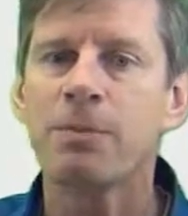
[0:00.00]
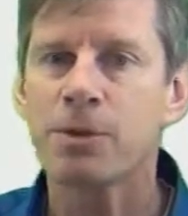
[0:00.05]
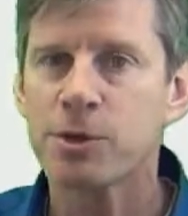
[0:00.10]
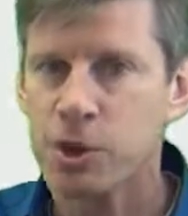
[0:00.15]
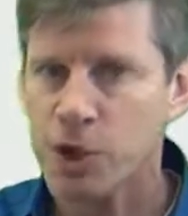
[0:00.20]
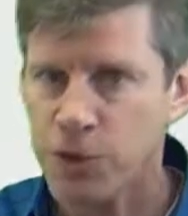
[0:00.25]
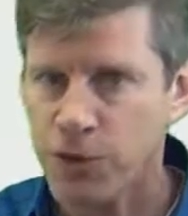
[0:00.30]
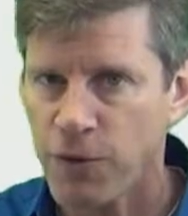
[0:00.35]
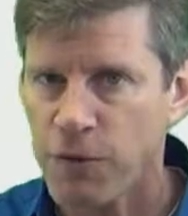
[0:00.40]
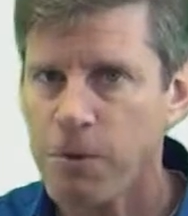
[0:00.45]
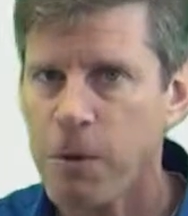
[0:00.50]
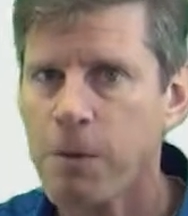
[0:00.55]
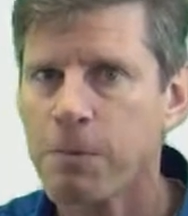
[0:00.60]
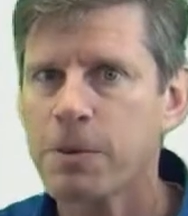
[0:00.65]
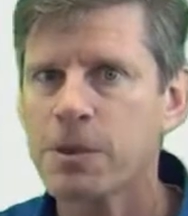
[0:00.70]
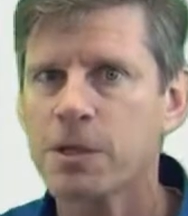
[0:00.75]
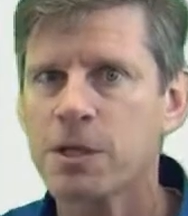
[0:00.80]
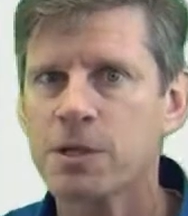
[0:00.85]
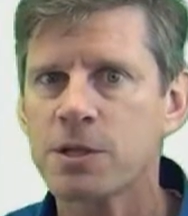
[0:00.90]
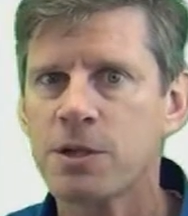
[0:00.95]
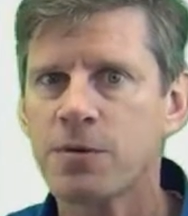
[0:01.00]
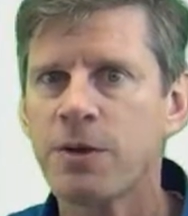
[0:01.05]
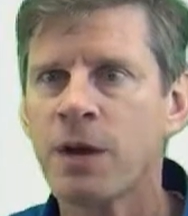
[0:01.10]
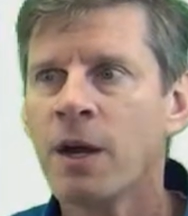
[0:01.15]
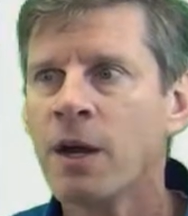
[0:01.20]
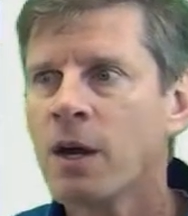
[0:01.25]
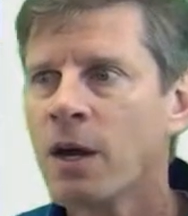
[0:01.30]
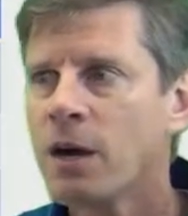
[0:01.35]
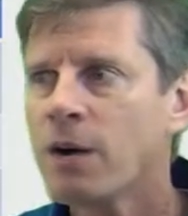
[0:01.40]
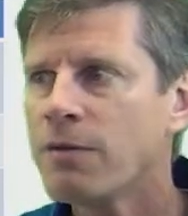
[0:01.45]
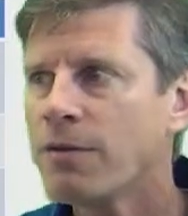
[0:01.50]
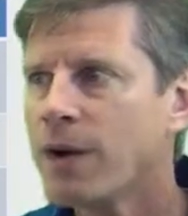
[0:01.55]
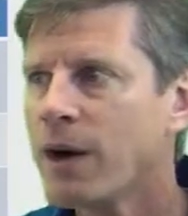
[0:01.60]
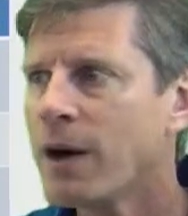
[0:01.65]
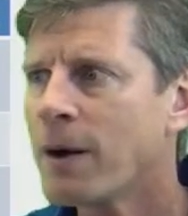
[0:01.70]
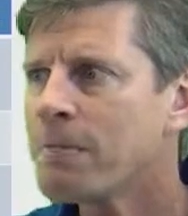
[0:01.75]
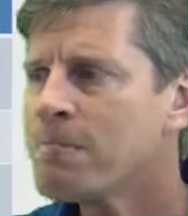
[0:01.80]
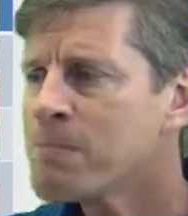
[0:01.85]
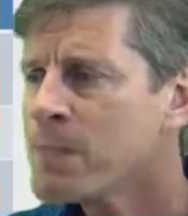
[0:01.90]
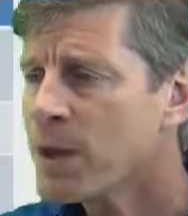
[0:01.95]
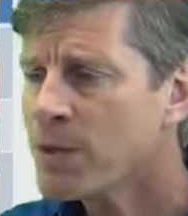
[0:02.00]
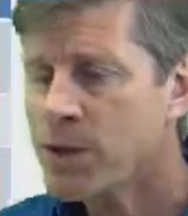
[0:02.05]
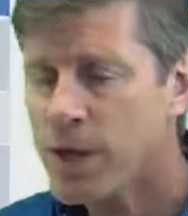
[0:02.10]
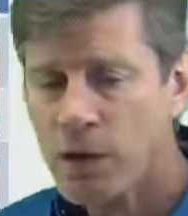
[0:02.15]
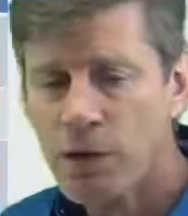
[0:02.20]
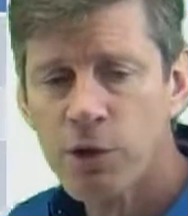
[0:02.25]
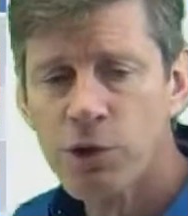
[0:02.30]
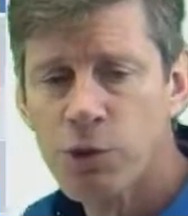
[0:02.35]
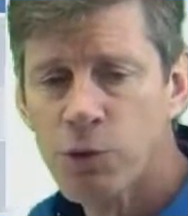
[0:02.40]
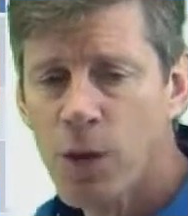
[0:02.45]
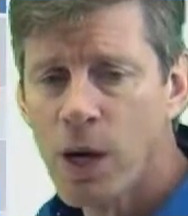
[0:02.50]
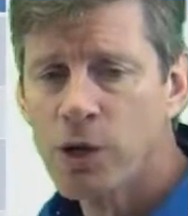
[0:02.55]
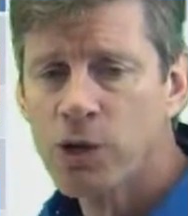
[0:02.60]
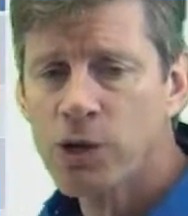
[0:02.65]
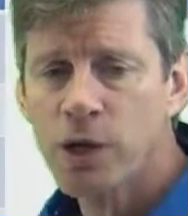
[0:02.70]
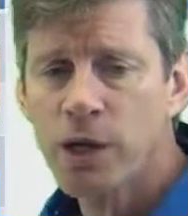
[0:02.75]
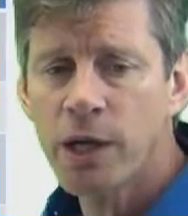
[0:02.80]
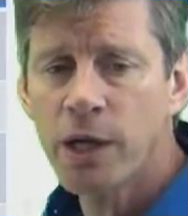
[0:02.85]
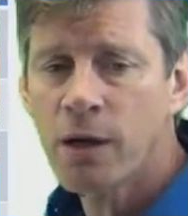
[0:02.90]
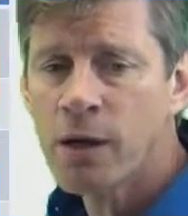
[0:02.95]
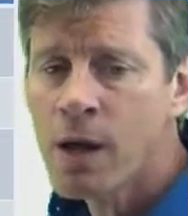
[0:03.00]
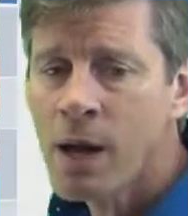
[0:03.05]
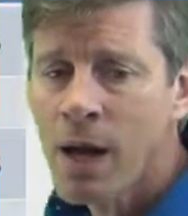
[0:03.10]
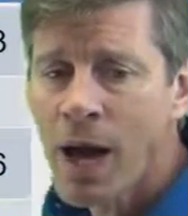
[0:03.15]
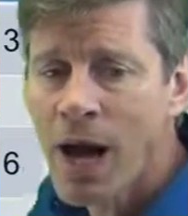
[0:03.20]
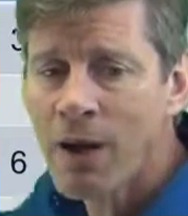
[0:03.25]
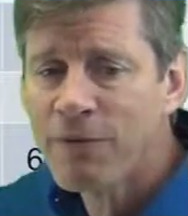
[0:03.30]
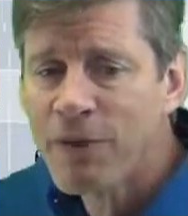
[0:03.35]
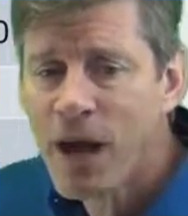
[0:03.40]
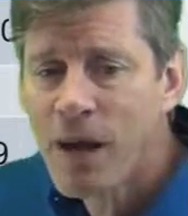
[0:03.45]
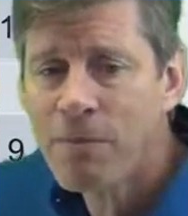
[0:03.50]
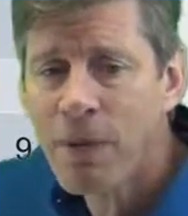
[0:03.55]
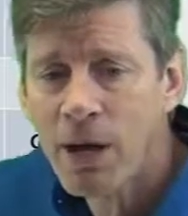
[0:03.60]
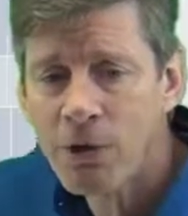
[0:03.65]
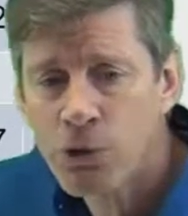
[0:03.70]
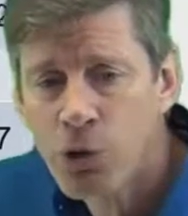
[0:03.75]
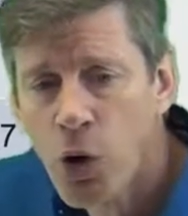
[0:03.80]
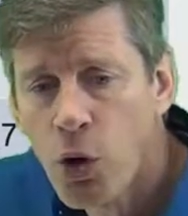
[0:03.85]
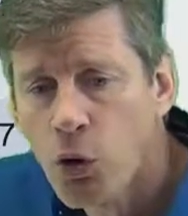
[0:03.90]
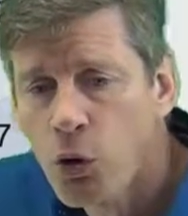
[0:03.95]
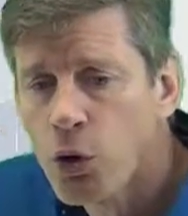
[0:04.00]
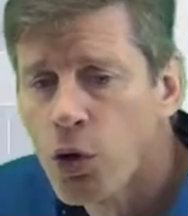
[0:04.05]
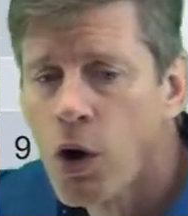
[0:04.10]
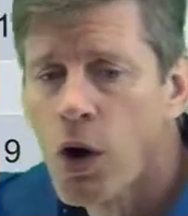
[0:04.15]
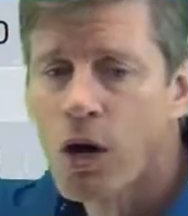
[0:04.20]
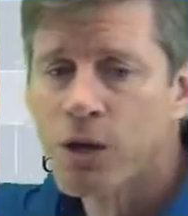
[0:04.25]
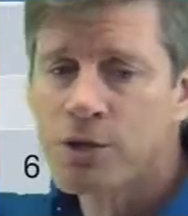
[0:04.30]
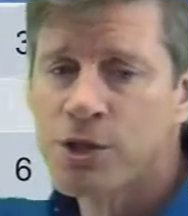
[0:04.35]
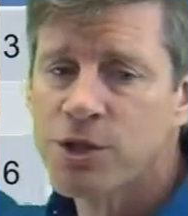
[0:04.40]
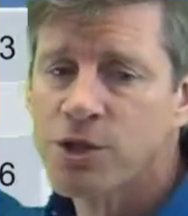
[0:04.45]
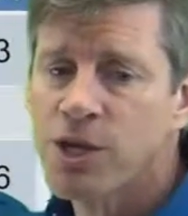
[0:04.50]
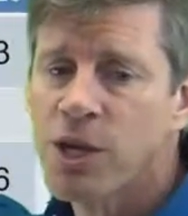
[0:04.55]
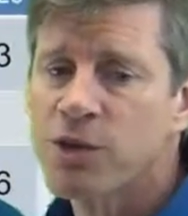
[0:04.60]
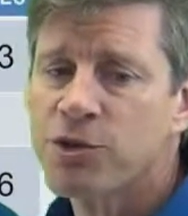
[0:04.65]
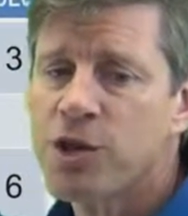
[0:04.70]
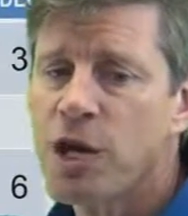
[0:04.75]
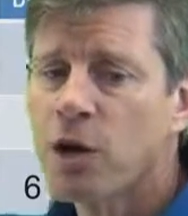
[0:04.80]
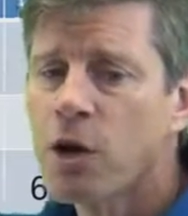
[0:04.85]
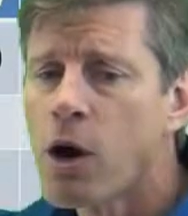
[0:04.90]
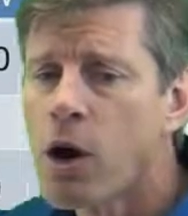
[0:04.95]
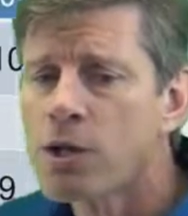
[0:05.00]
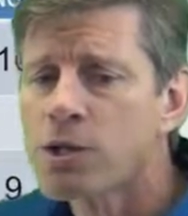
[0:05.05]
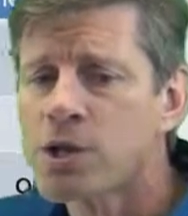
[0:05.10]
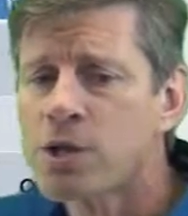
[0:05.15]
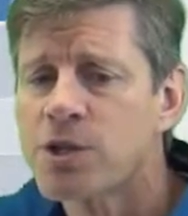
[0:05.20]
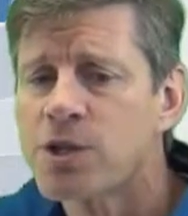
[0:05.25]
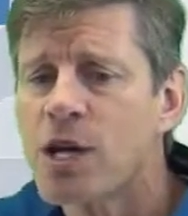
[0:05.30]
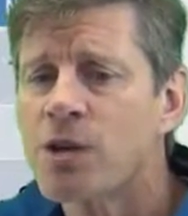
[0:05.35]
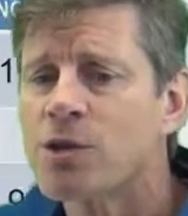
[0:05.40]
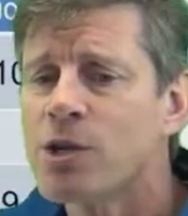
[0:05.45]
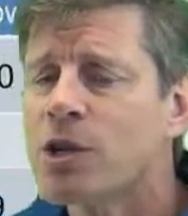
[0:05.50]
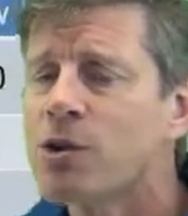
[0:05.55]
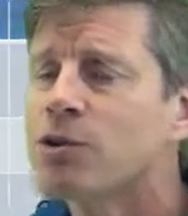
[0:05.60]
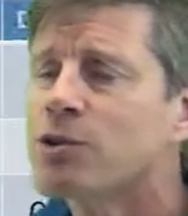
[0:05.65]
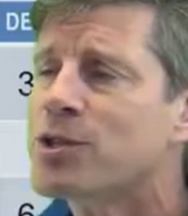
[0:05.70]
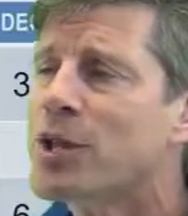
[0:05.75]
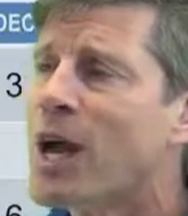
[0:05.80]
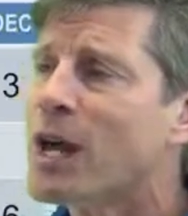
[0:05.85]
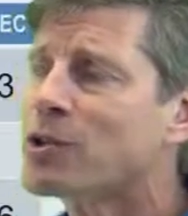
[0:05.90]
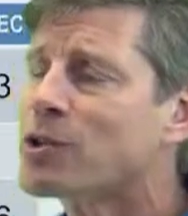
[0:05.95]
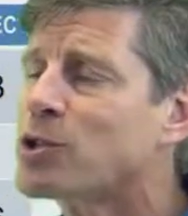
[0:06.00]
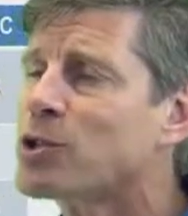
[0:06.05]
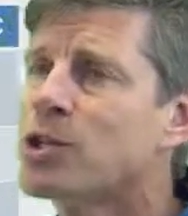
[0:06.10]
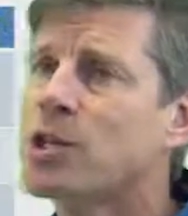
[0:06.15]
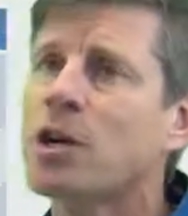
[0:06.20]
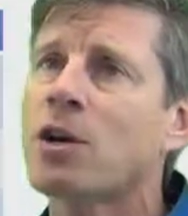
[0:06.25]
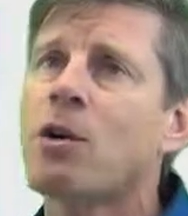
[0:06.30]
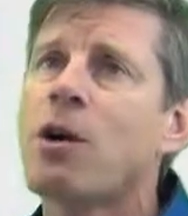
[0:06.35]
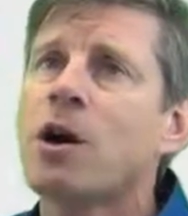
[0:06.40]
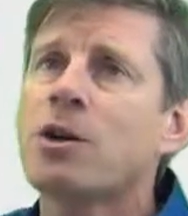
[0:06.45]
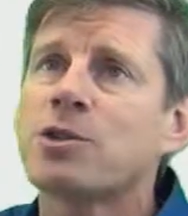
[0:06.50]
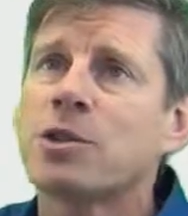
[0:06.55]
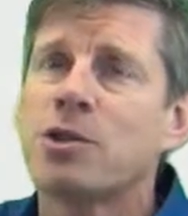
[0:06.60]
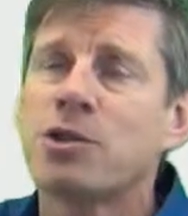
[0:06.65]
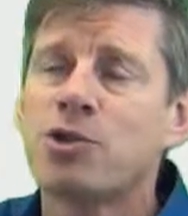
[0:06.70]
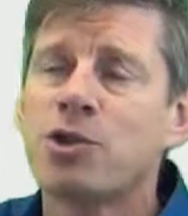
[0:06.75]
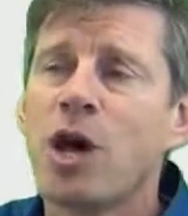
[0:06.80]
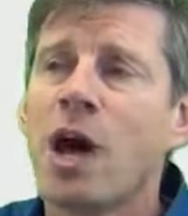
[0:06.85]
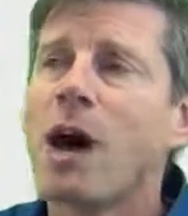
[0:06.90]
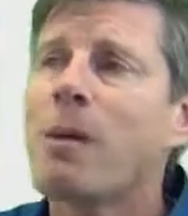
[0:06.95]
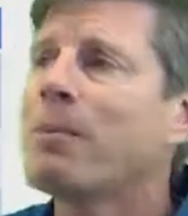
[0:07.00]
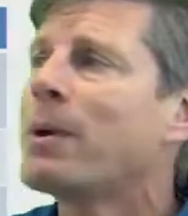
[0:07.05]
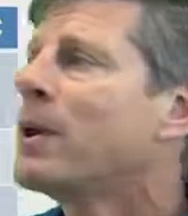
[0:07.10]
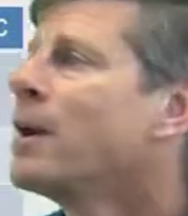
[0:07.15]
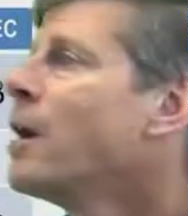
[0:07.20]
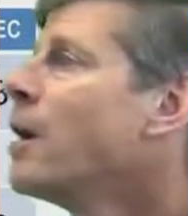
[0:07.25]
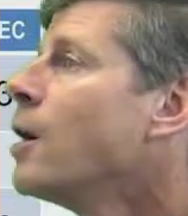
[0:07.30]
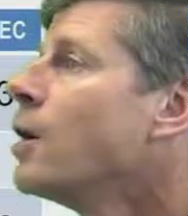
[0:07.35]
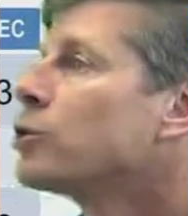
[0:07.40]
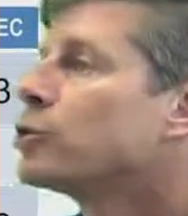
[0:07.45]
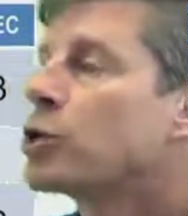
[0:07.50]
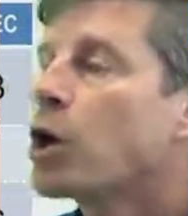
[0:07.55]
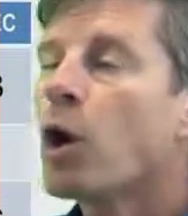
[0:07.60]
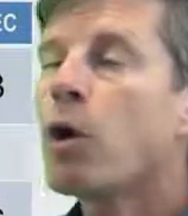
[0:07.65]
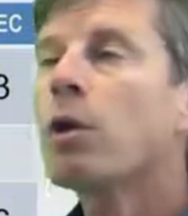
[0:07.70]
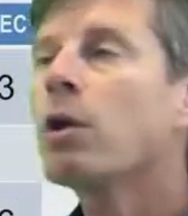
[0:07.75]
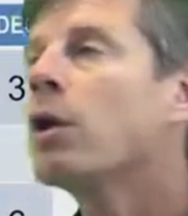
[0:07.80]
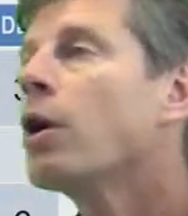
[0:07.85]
but just for purposes of the illustration here, I've got my total cost of sales. Now, cost of sales here is not just the cost of the job, but total